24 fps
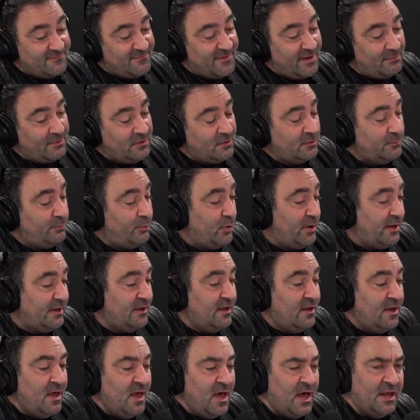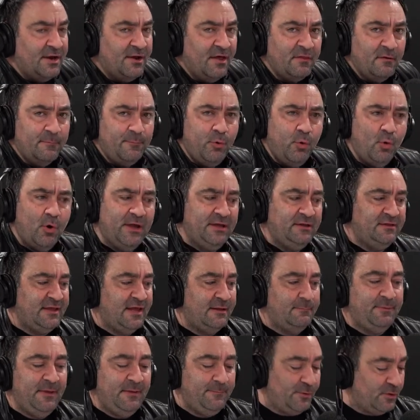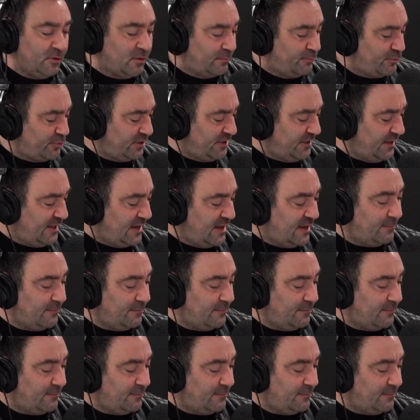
Very good point. Another point that people are bringing